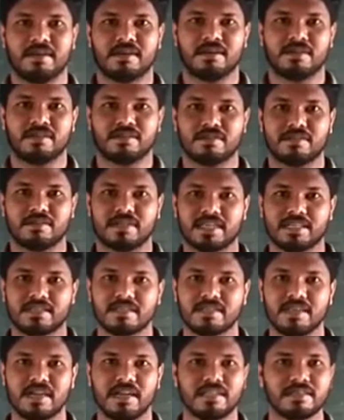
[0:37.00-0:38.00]
So
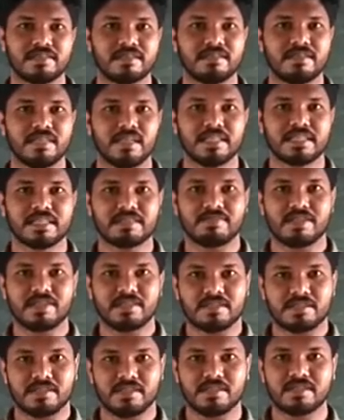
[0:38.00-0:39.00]
textiles deals
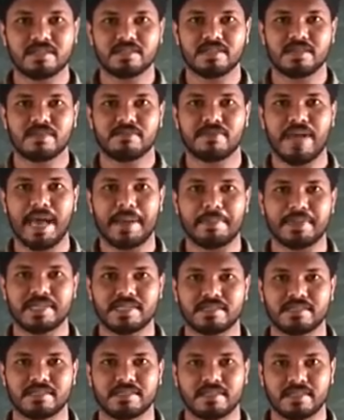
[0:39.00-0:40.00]
with this
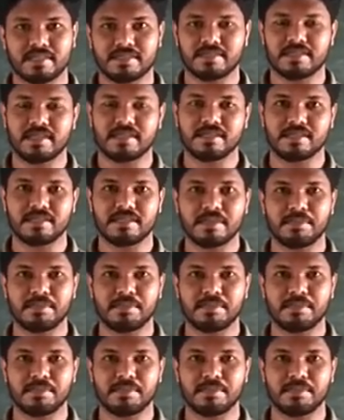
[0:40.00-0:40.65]
fabrics. Textiles is the